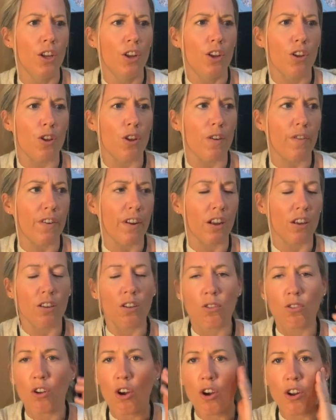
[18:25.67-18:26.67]
you feel like,
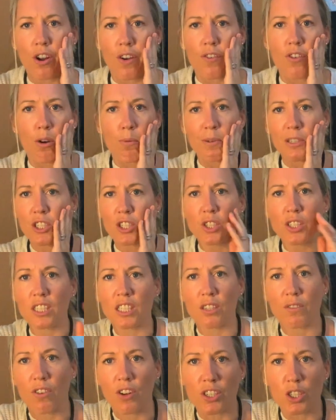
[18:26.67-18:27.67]
oh God, I've not been doing
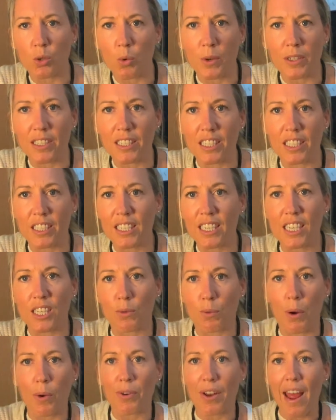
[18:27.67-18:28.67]
this for 20 years,
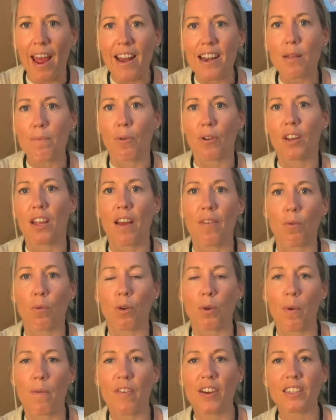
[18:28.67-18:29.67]
why would anybody ever
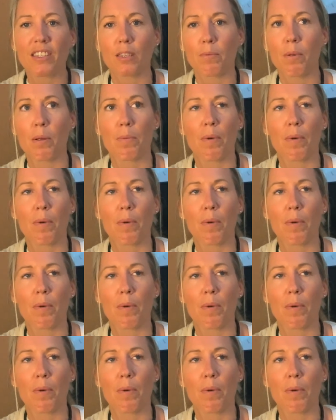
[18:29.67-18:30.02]
want to invest in me?